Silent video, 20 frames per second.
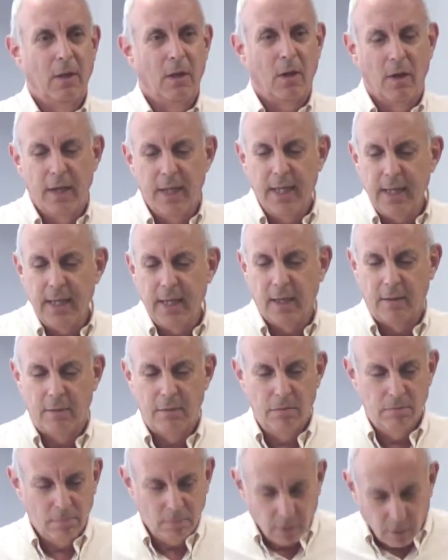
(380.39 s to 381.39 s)
are needed
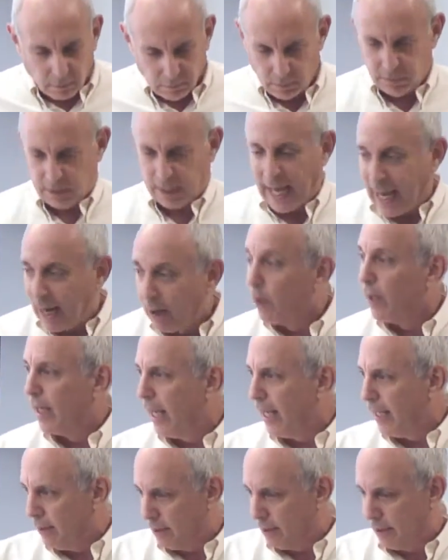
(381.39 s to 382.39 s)
to
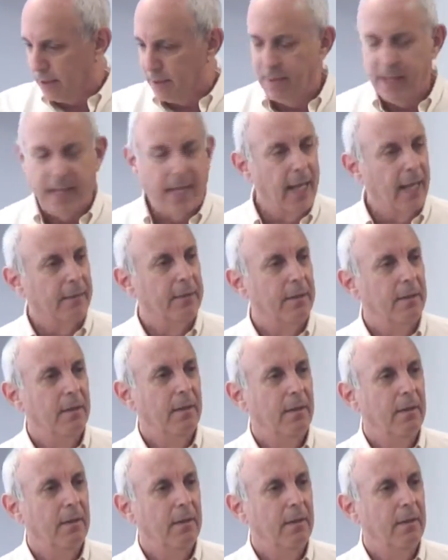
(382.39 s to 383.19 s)
aggregate the demand